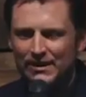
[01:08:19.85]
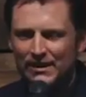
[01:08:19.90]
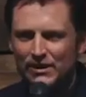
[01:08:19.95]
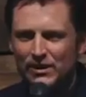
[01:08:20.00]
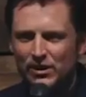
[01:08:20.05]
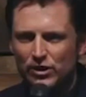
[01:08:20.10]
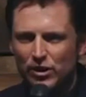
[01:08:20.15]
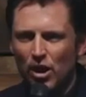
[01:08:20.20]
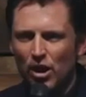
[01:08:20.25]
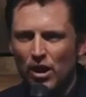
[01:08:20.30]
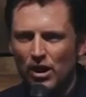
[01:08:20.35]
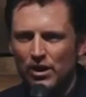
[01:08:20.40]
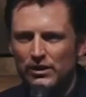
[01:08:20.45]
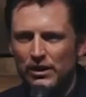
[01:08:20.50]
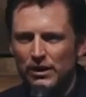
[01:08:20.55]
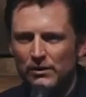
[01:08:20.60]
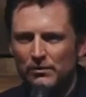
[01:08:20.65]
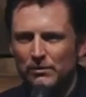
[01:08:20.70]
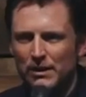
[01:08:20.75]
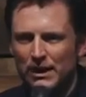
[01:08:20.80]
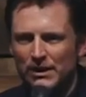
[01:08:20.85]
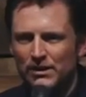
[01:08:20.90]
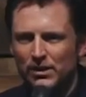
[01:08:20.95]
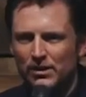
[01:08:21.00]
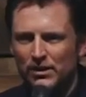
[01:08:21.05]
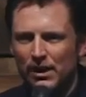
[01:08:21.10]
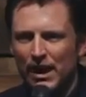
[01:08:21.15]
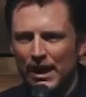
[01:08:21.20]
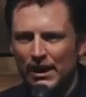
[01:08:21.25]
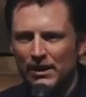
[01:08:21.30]
is the song that means
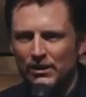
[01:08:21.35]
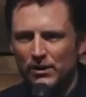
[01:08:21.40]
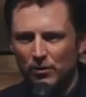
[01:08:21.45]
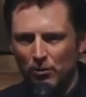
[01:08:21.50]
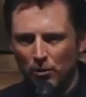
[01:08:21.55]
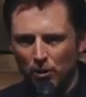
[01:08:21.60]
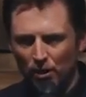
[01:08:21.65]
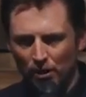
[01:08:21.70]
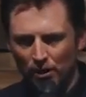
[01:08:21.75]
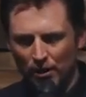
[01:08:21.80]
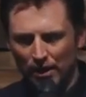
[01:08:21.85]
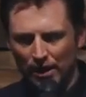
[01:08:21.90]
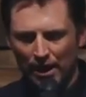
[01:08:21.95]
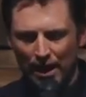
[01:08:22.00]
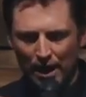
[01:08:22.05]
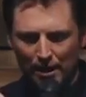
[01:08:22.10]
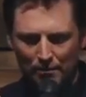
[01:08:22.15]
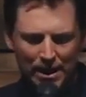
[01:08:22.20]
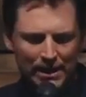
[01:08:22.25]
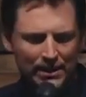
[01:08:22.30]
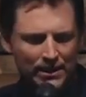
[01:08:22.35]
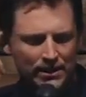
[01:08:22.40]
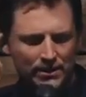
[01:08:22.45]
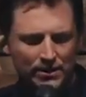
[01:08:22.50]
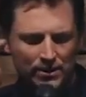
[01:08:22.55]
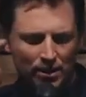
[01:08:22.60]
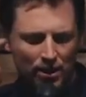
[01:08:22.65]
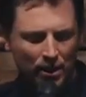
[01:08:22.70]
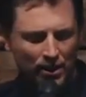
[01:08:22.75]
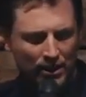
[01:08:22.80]
a lot in your world and i made
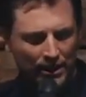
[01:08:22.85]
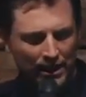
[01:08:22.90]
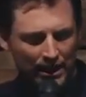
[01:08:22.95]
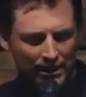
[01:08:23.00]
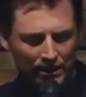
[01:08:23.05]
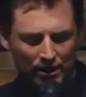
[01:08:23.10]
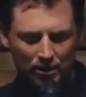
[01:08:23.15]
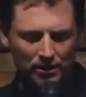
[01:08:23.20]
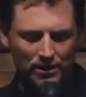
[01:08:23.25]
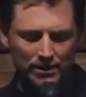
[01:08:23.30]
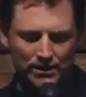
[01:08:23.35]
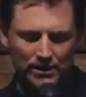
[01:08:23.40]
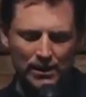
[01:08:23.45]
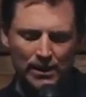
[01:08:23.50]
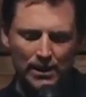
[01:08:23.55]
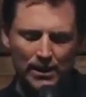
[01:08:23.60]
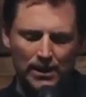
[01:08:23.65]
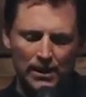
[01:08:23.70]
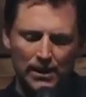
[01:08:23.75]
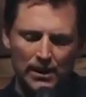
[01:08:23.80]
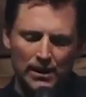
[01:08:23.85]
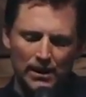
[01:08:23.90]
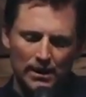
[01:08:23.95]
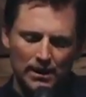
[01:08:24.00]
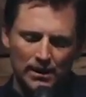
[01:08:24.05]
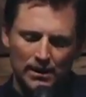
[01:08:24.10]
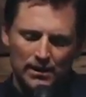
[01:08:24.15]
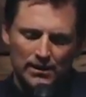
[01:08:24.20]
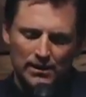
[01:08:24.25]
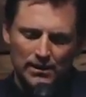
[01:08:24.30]
this song and i know it
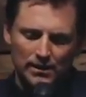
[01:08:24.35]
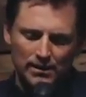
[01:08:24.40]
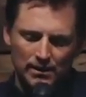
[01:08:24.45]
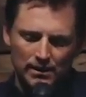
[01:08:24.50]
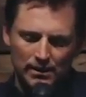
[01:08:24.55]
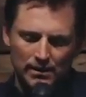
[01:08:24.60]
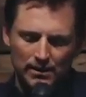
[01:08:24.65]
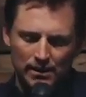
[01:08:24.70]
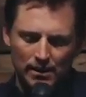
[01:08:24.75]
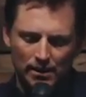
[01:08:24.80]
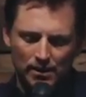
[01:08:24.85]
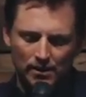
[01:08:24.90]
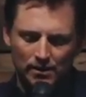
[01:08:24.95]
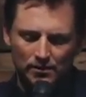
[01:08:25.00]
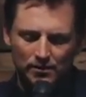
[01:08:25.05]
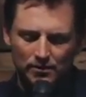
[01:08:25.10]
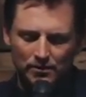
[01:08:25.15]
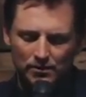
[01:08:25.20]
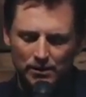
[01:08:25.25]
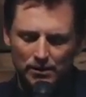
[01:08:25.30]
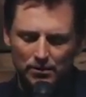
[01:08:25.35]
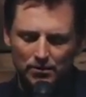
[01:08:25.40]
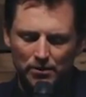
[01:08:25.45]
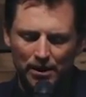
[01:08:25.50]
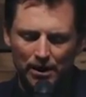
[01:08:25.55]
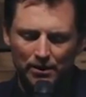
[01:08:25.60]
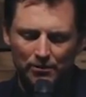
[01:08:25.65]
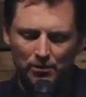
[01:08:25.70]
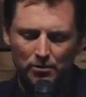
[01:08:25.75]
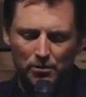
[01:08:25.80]
you know it's
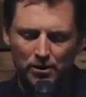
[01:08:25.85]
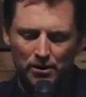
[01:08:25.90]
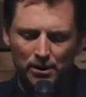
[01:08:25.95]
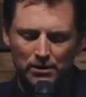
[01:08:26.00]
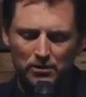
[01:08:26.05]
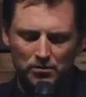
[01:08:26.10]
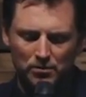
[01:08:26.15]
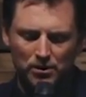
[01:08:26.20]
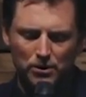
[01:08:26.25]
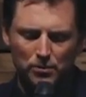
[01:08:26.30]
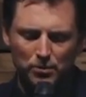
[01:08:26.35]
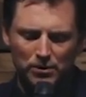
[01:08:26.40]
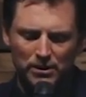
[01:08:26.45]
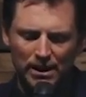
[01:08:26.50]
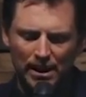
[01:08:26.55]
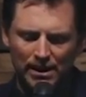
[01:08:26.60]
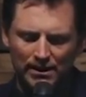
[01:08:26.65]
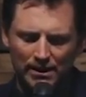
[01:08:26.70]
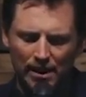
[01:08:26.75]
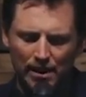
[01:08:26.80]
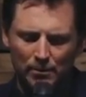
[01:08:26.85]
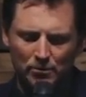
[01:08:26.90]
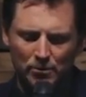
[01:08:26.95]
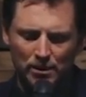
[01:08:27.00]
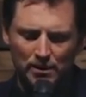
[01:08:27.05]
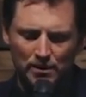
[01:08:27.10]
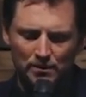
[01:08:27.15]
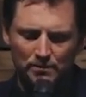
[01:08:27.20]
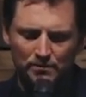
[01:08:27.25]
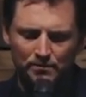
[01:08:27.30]
whatever but let's let's pretend that i'm
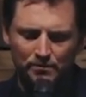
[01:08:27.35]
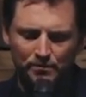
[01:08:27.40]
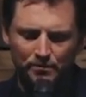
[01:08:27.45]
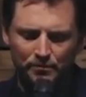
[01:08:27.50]
real